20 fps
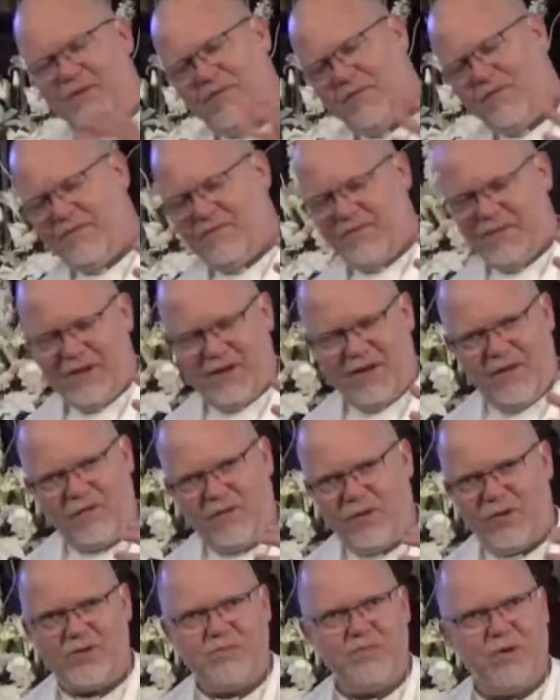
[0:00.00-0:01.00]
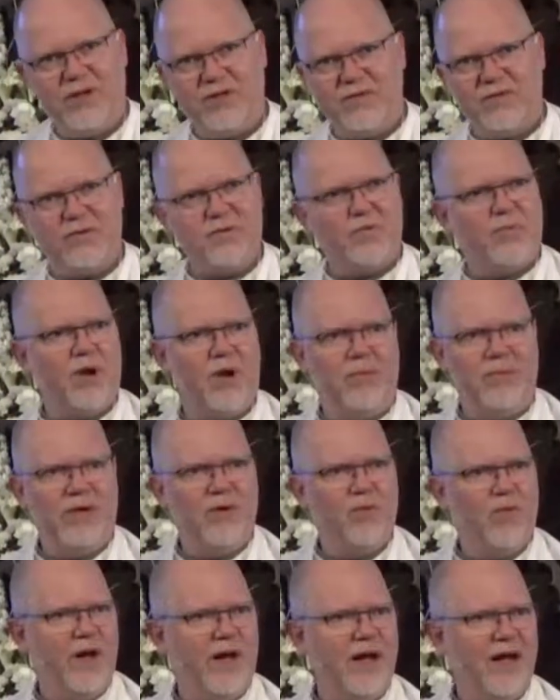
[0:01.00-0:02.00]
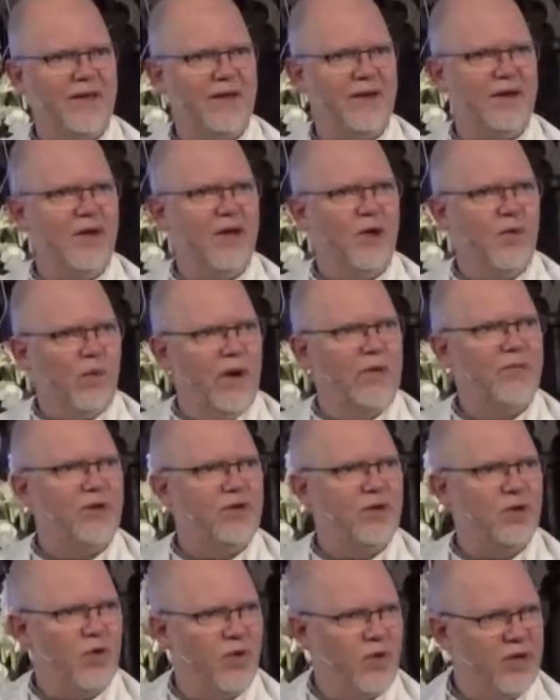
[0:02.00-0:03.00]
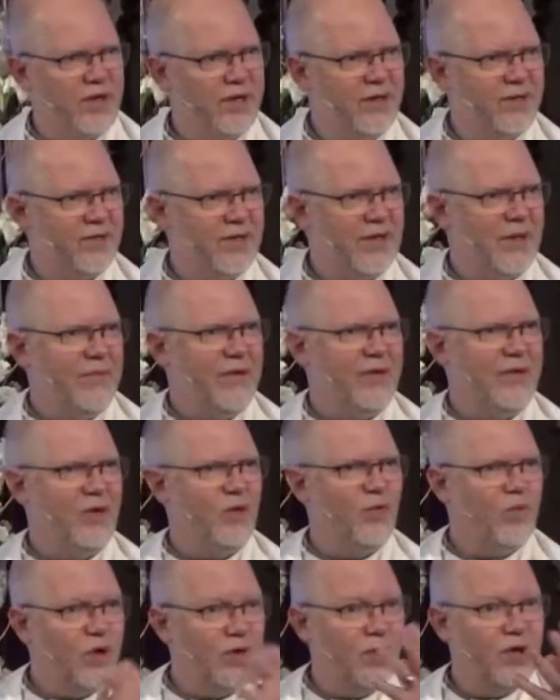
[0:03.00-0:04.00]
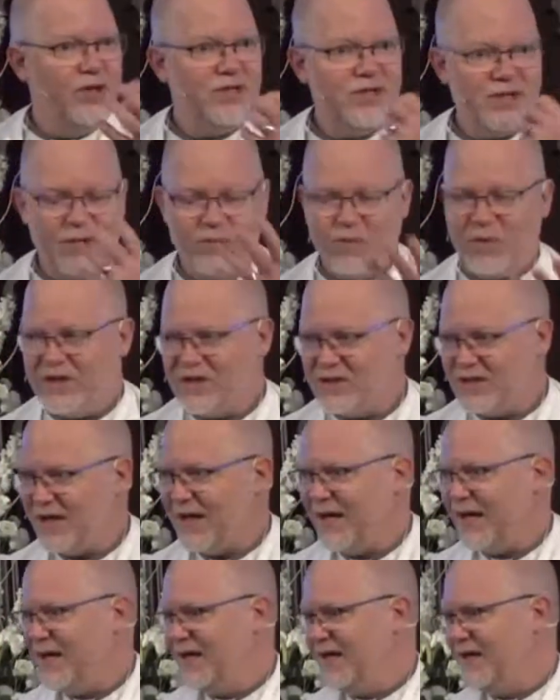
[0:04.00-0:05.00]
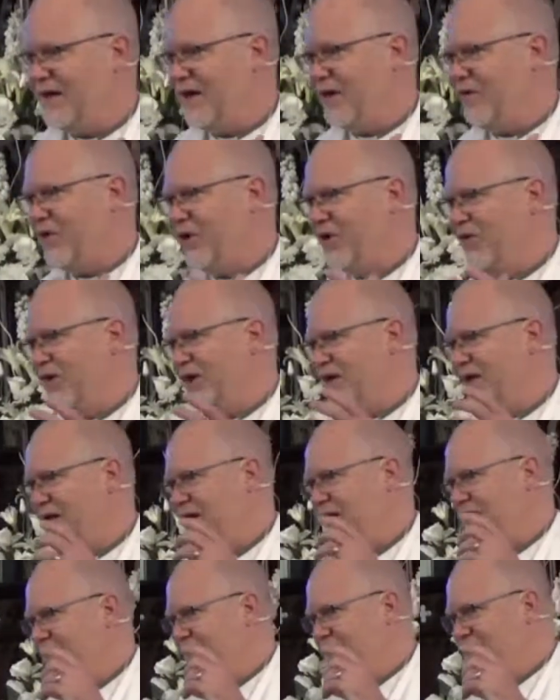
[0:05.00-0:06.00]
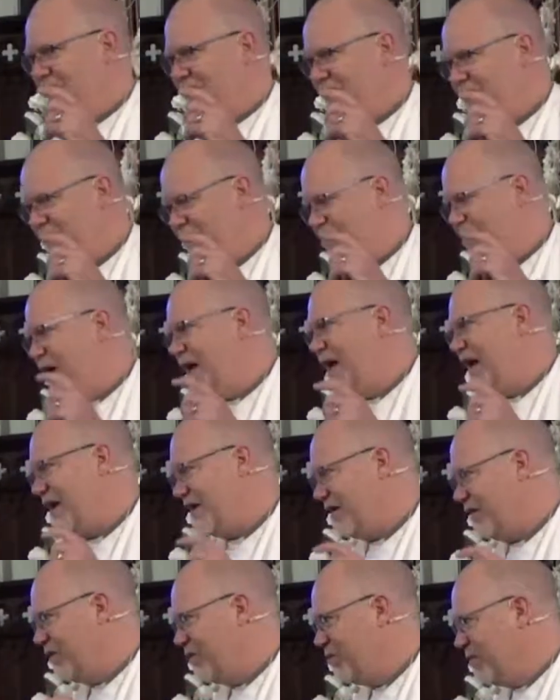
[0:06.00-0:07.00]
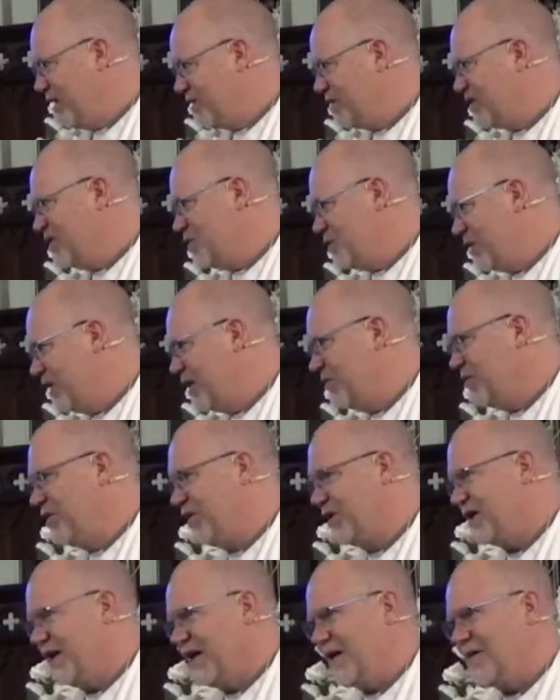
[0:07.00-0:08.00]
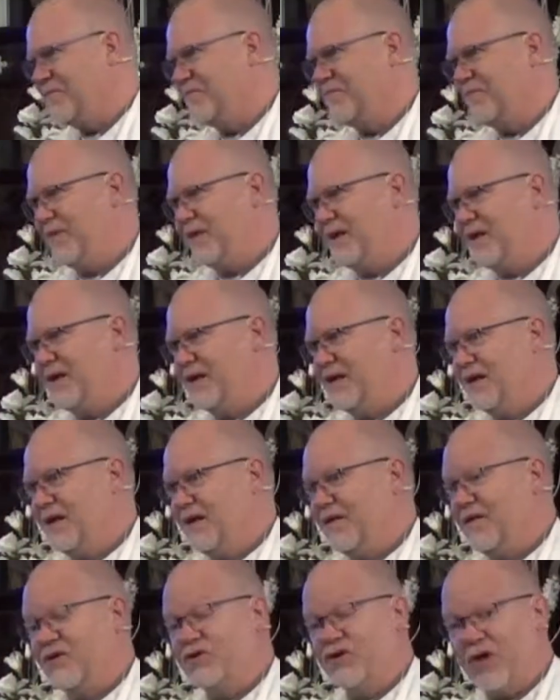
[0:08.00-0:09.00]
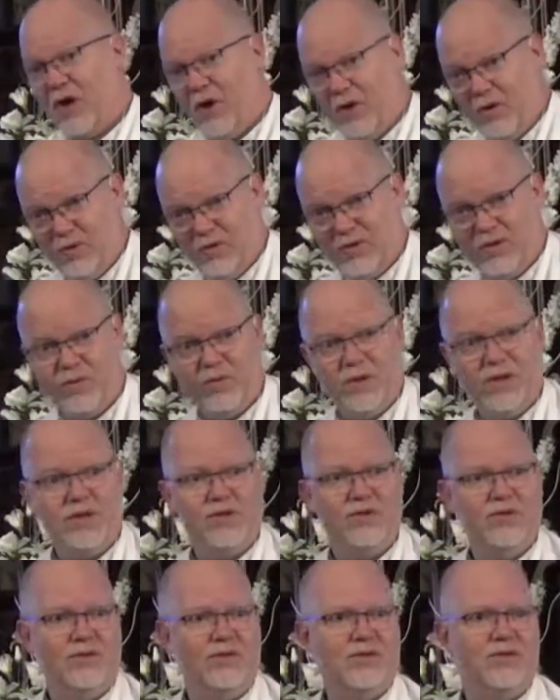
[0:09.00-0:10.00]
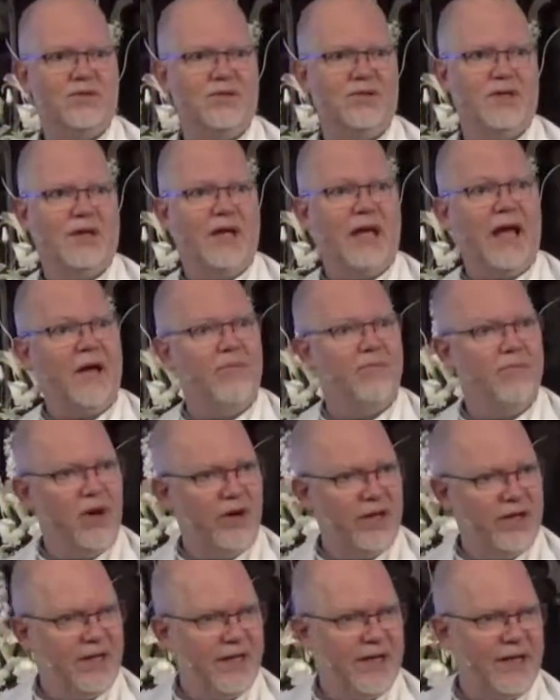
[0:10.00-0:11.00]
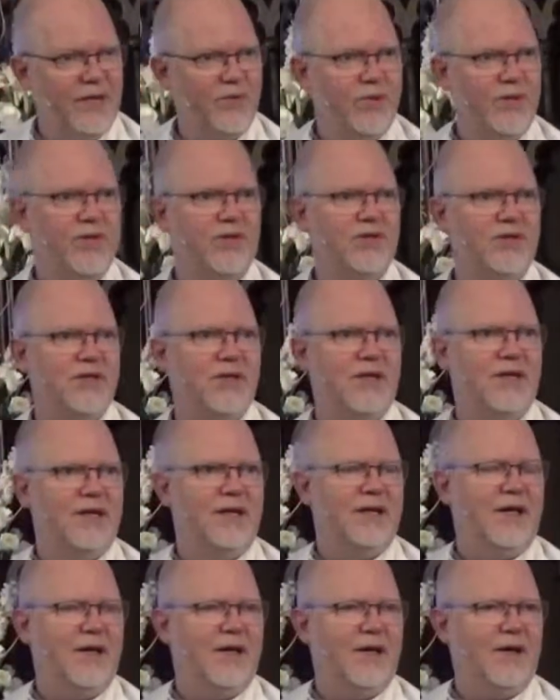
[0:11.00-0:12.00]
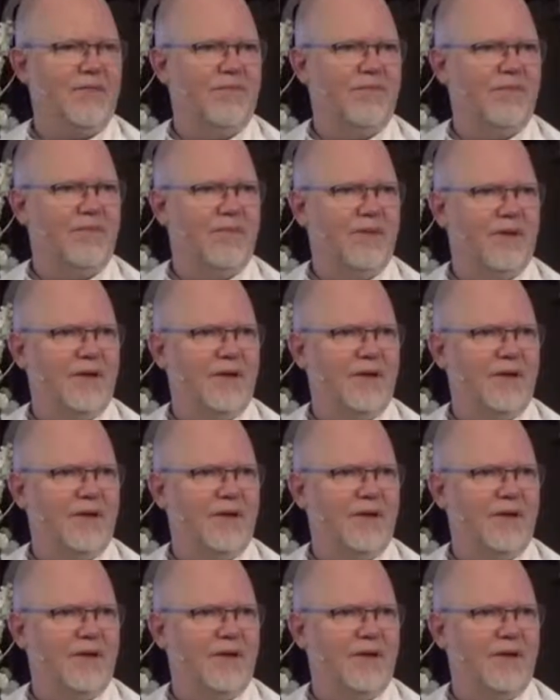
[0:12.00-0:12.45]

uh, of course, most of us are probably aware that when we're talking to someone, the words that we say are only a part of the message we communicate. The tone that we use, our body language, um,